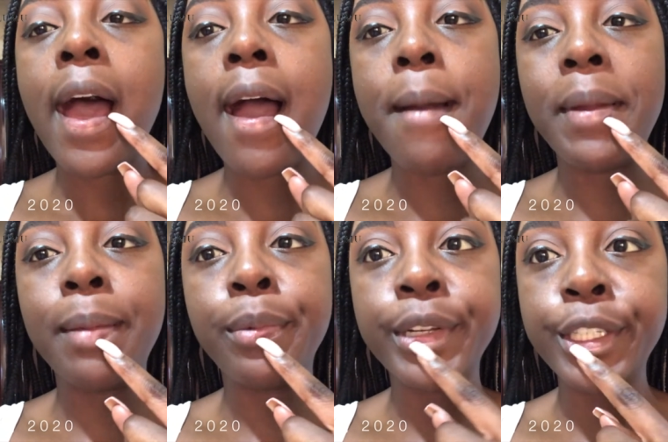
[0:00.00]
Um, and
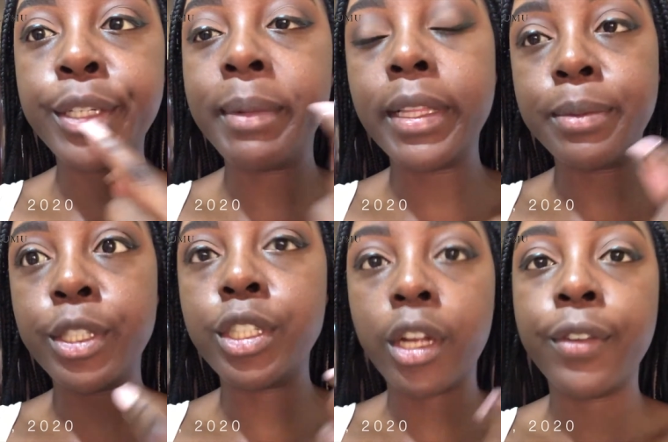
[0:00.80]
I'm pretty sure my lips
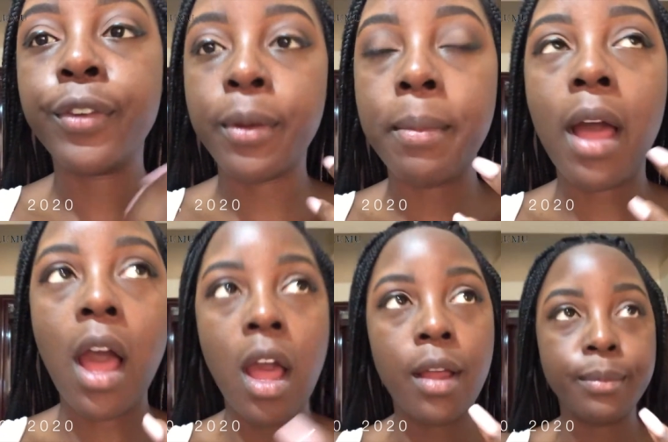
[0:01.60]
are dark from,
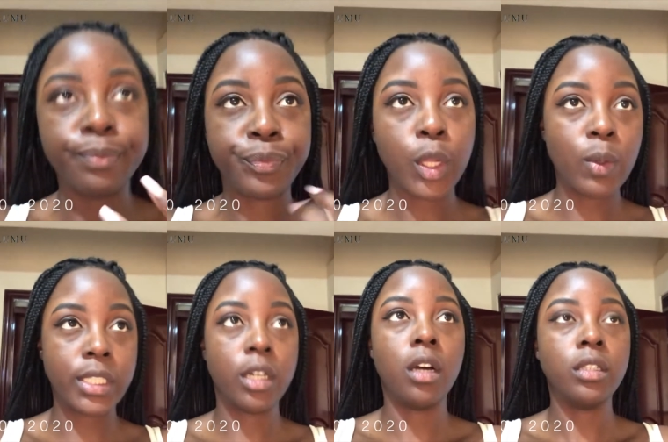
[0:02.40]
um,
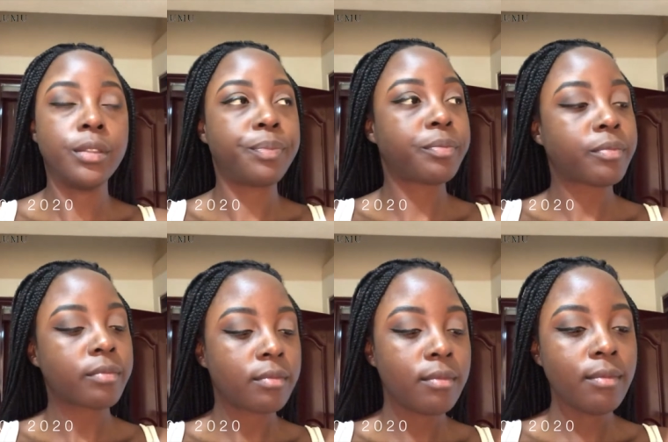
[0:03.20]
what's it called?
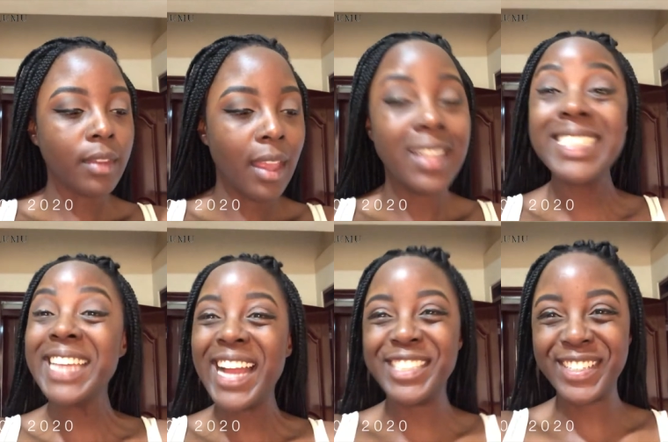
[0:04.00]

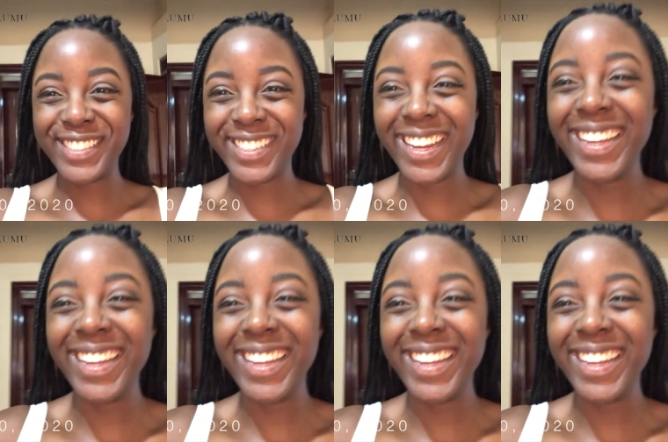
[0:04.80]
Dehydration.